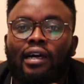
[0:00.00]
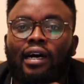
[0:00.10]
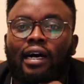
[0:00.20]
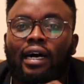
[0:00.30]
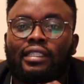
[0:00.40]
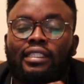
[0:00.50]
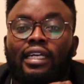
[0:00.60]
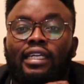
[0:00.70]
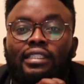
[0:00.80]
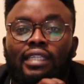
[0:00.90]
at
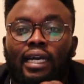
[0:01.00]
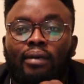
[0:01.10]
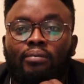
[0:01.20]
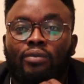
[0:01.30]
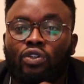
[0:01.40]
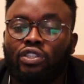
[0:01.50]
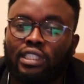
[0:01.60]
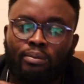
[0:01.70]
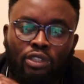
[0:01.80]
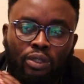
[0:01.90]
any time or
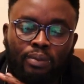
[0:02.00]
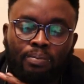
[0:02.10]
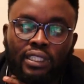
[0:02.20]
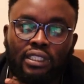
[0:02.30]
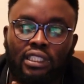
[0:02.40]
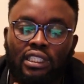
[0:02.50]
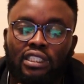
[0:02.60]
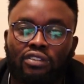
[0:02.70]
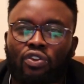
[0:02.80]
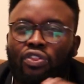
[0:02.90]
symptoms
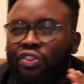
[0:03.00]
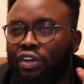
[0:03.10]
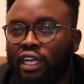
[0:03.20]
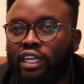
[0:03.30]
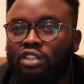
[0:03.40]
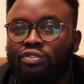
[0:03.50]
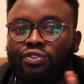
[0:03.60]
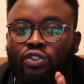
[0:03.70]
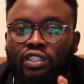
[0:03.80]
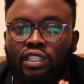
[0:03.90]
persist for 3 to
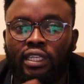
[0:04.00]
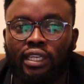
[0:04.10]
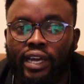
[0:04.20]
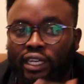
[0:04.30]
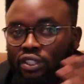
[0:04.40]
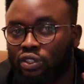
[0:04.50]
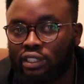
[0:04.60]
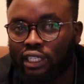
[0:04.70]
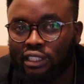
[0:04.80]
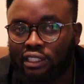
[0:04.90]
14 days
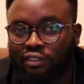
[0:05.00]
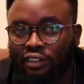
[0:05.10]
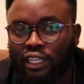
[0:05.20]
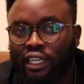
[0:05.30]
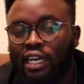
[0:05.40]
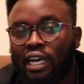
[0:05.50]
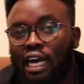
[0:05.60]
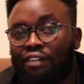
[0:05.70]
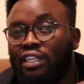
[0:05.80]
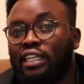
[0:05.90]
consecutively
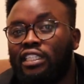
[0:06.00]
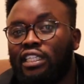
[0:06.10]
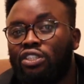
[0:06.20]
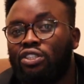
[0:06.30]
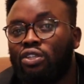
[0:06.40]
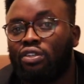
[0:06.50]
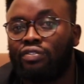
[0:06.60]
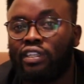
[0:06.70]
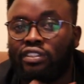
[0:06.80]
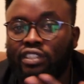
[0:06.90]
after initiation of
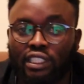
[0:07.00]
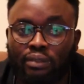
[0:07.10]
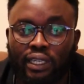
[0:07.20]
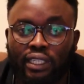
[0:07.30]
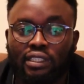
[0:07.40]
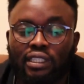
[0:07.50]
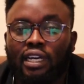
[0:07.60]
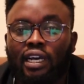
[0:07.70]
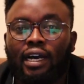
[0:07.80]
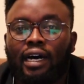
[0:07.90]
the treatment,
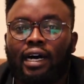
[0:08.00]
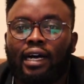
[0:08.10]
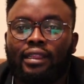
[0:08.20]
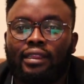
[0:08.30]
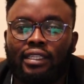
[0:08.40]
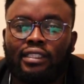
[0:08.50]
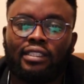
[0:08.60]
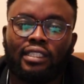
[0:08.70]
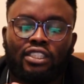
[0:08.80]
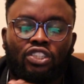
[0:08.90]
this
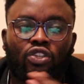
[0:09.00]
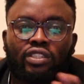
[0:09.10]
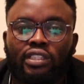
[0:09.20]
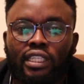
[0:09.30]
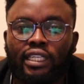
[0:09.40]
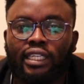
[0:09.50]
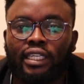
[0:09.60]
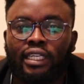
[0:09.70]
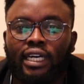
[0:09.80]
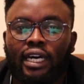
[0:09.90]
is
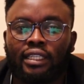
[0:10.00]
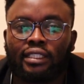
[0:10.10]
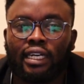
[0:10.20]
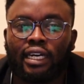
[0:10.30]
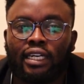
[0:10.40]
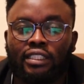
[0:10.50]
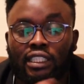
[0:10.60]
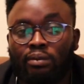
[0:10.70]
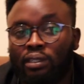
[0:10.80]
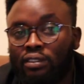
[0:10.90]
considered as a
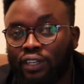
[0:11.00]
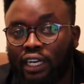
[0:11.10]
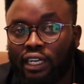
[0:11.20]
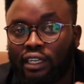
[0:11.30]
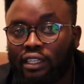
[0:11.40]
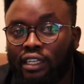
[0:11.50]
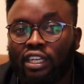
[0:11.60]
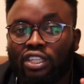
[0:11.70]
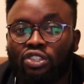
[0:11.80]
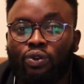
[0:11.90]
treatment failure.
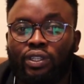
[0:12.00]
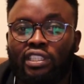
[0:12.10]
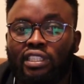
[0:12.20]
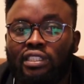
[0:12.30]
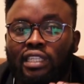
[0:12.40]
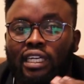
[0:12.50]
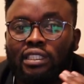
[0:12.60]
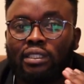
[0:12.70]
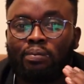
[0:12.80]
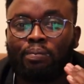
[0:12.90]
So we treat
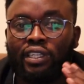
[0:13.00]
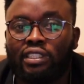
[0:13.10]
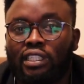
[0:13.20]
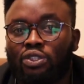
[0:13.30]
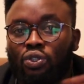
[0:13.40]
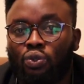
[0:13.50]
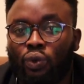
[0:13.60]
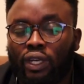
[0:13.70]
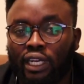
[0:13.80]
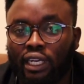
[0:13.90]
such patients with
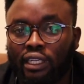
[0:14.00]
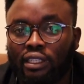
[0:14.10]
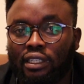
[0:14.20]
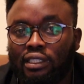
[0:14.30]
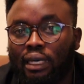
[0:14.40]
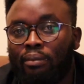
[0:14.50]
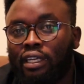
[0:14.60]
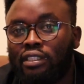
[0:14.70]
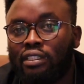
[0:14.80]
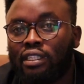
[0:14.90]
quinine
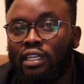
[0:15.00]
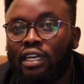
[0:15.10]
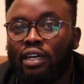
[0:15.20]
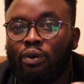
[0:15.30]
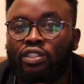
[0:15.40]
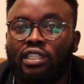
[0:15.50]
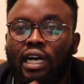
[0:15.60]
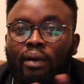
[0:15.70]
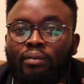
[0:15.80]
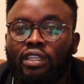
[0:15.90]
tablets, which
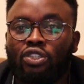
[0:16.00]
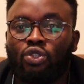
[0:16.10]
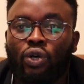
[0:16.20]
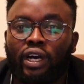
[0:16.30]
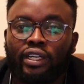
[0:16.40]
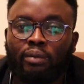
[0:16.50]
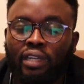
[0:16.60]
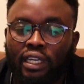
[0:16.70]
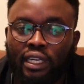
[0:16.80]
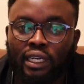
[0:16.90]
come in 200
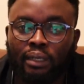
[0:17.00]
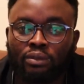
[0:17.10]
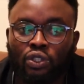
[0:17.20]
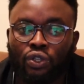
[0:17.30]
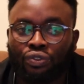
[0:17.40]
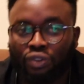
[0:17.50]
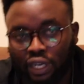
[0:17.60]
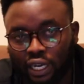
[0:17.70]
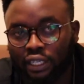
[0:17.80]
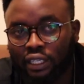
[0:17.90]
milligrams or
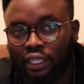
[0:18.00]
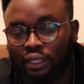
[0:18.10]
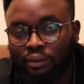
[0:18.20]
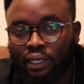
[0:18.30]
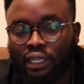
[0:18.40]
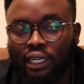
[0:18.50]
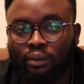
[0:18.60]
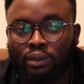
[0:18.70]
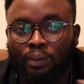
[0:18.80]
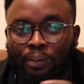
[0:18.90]
300
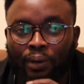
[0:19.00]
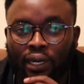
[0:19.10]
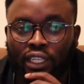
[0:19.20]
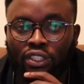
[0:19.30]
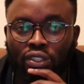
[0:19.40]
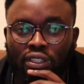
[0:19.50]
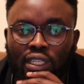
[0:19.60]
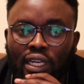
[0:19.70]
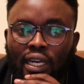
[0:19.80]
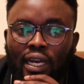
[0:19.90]
milligrams preparations,
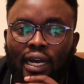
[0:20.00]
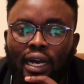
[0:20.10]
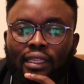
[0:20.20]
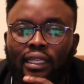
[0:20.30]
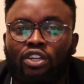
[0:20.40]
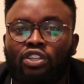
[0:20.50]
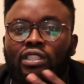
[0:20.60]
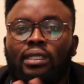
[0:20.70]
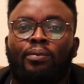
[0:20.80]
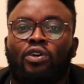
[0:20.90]
and the dose
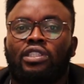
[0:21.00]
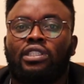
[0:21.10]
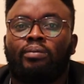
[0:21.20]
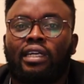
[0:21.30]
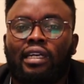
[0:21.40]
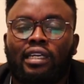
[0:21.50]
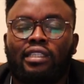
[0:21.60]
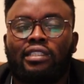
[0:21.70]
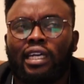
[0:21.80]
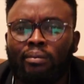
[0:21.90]
is
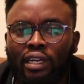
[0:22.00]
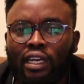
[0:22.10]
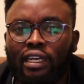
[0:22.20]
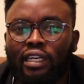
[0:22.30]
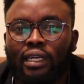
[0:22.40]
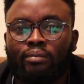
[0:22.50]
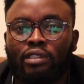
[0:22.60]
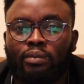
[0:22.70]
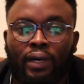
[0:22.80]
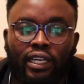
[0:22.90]
approximately 10
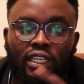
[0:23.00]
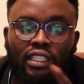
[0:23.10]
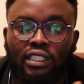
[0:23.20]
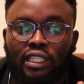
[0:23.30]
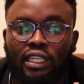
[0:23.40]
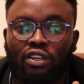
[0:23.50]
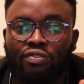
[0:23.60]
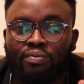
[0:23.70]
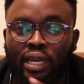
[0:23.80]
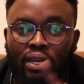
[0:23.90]
milligrams per kg
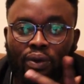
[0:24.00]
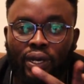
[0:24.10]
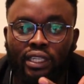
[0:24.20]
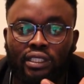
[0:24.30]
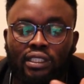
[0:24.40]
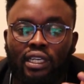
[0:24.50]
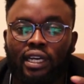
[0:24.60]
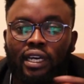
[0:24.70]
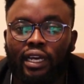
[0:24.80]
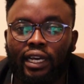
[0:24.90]
of body weight,
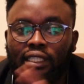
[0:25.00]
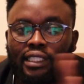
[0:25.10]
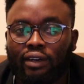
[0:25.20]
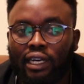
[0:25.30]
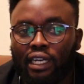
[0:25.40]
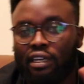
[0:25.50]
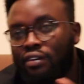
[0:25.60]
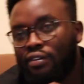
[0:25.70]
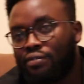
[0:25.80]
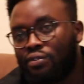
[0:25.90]
8 hourly
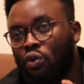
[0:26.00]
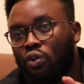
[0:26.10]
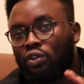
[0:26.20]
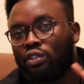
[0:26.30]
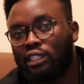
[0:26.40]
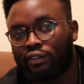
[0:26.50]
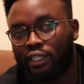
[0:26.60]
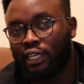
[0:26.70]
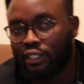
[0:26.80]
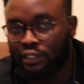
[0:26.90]
for 7
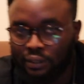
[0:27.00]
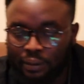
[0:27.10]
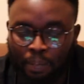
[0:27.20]
days.